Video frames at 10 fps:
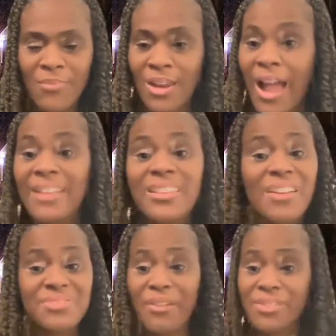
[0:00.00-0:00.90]
I
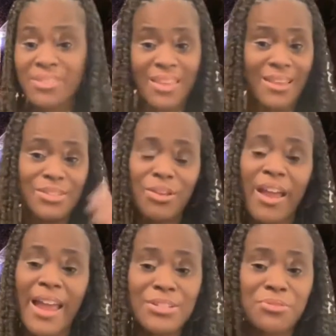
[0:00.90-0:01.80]
left everything. So I
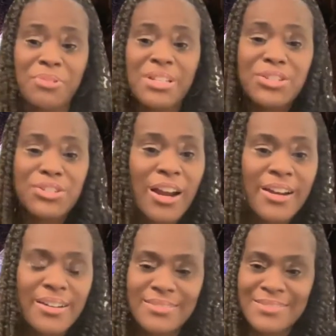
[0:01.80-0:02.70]
had to
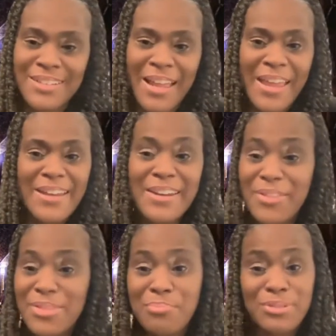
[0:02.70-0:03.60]
restart. I had
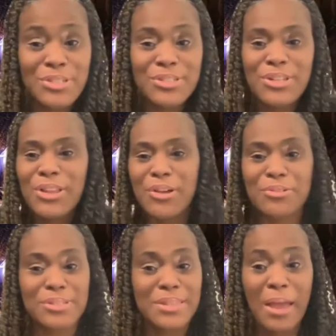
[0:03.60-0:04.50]
nothing but just
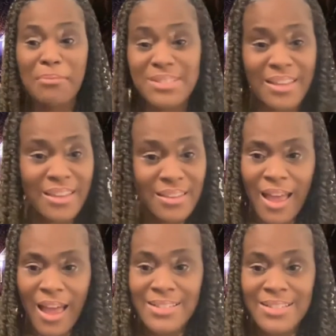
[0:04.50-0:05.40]
clothes, and that was it.
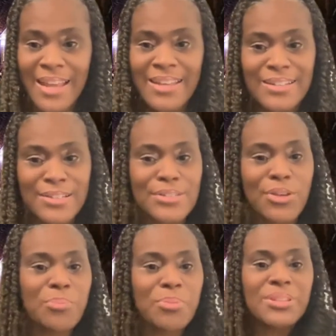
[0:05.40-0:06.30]
I stayed in a
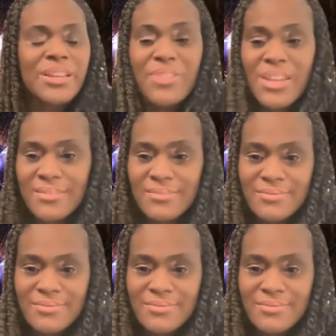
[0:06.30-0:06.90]
sober living.